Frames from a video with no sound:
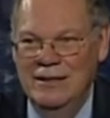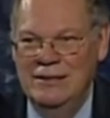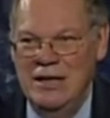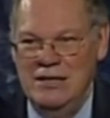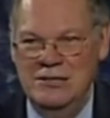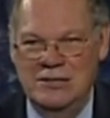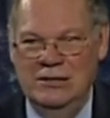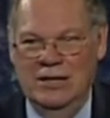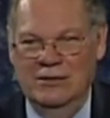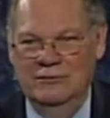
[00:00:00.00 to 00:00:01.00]
take his
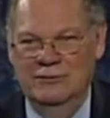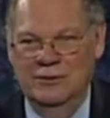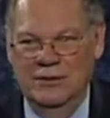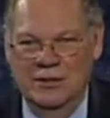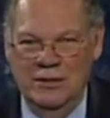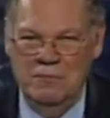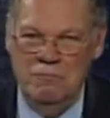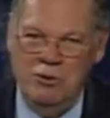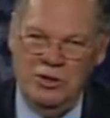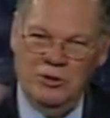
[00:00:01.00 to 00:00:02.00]
glove,
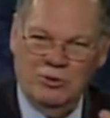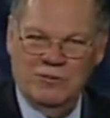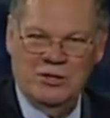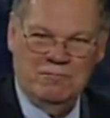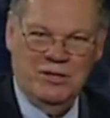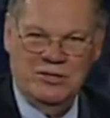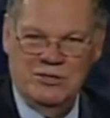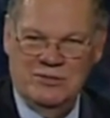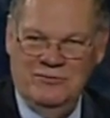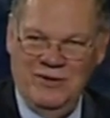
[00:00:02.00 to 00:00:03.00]
put it over the
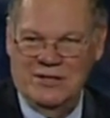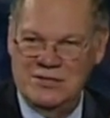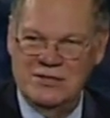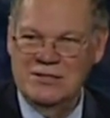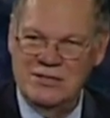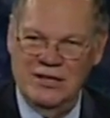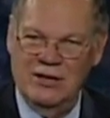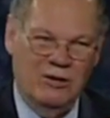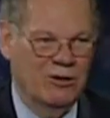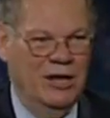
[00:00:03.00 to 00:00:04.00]
pitcher's fist and say,
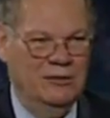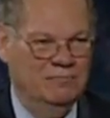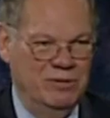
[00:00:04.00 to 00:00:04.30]
all right,